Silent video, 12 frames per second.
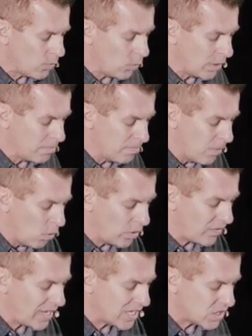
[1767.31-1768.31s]
what
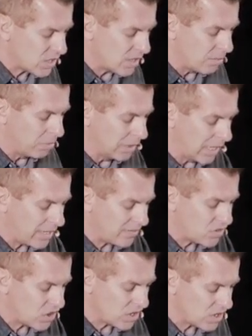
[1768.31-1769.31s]
motivates the blood
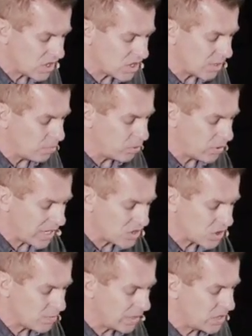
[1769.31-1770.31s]
of Jesus, the
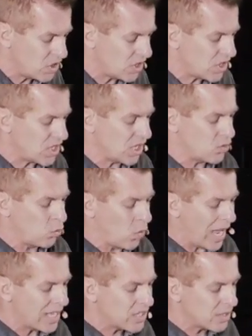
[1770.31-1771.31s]
precious blood of Jesus that's
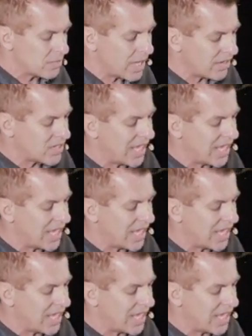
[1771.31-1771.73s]
ransomed us.